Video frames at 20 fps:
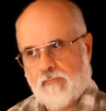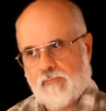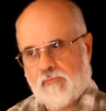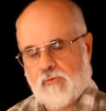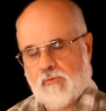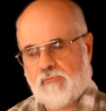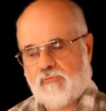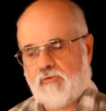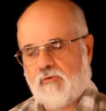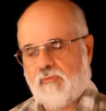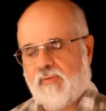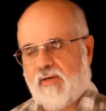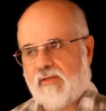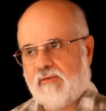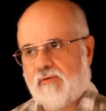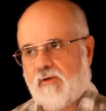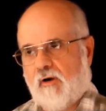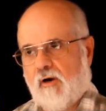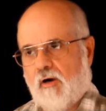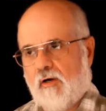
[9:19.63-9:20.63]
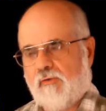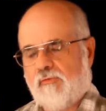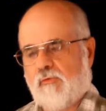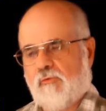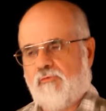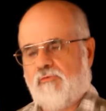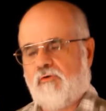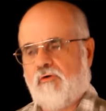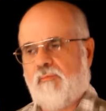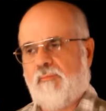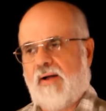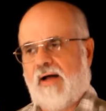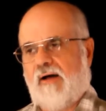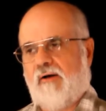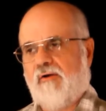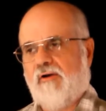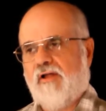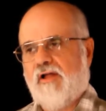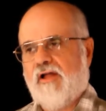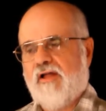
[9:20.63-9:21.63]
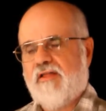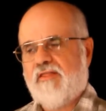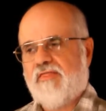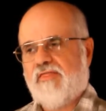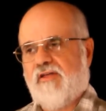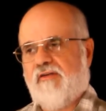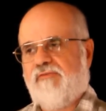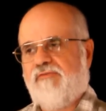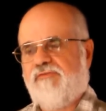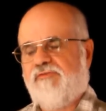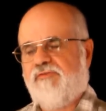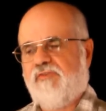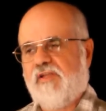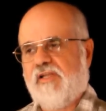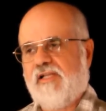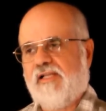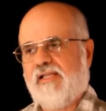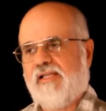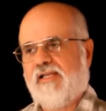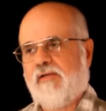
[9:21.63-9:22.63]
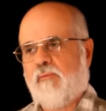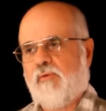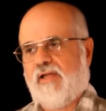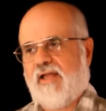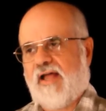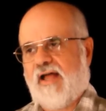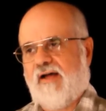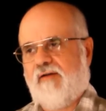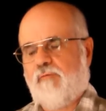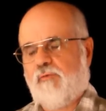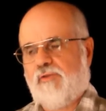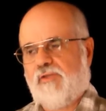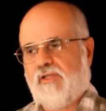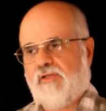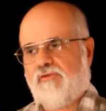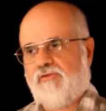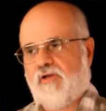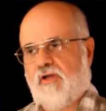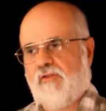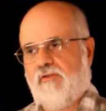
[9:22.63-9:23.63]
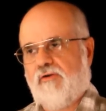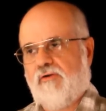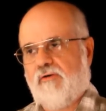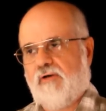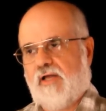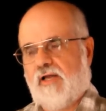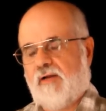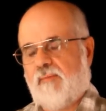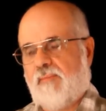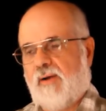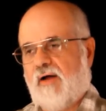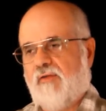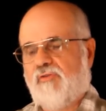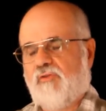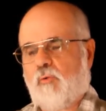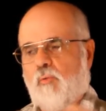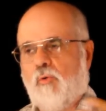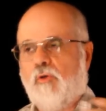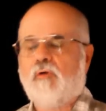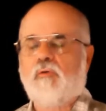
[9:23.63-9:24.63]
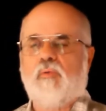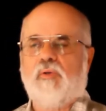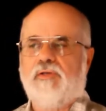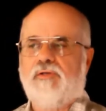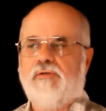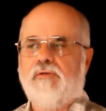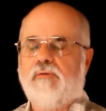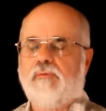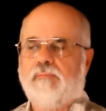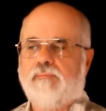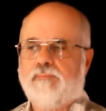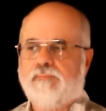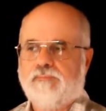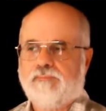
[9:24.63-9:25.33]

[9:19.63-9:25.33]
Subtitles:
Those are about the heart. Those are about the feeling we have with each other and about the work we do.